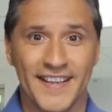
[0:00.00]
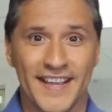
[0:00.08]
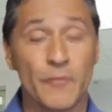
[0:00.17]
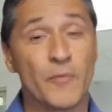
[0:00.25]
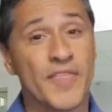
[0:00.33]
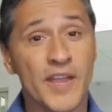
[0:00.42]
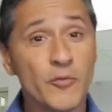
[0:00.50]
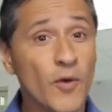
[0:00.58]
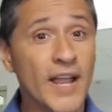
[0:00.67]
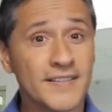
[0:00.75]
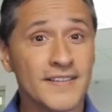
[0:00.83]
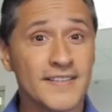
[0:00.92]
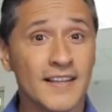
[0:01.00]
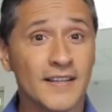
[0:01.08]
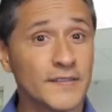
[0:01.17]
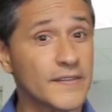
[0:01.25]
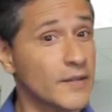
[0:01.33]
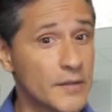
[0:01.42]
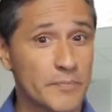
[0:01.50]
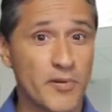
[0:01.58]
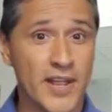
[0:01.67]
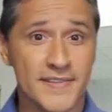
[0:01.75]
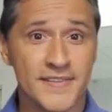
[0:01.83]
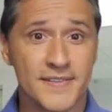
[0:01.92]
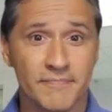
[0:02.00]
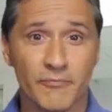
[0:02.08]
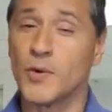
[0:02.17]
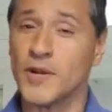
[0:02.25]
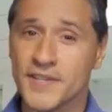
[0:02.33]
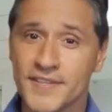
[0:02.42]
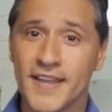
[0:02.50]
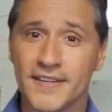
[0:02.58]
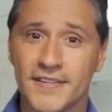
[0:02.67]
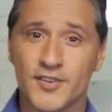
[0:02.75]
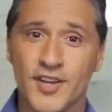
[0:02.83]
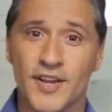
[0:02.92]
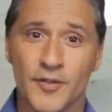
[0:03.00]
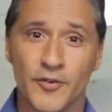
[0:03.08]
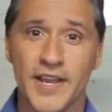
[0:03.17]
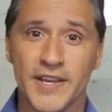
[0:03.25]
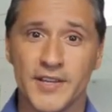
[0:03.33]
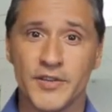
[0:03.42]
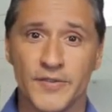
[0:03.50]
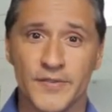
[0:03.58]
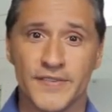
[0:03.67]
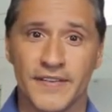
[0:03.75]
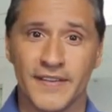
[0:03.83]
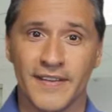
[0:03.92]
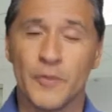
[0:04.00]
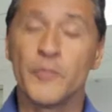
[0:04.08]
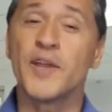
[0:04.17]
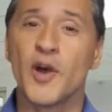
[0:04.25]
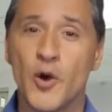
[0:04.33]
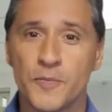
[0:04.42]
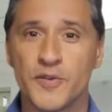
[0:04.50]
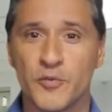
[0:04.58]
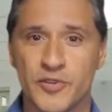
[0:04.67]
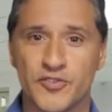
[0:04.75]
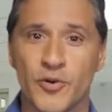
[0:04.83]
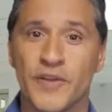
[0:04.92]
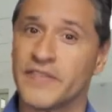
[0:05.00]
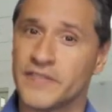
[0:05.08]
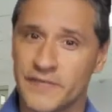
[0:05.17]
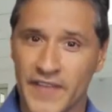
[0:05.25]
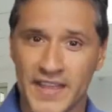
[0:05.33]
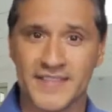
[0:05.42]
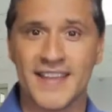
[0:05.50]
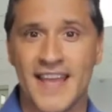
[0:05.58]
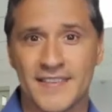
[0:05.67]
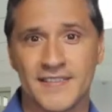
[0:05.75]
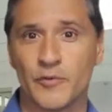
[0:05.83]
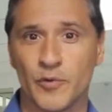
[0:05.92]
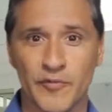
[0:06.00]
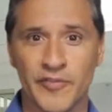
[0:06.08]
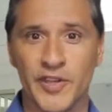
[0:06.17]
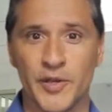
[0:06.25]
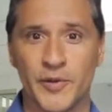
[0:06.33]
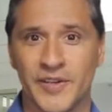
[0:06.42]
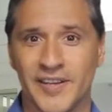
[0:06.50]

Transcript: And when they write to tell us they're impressed, we're excited to share the great news. We hope you enjoy this fantastic review.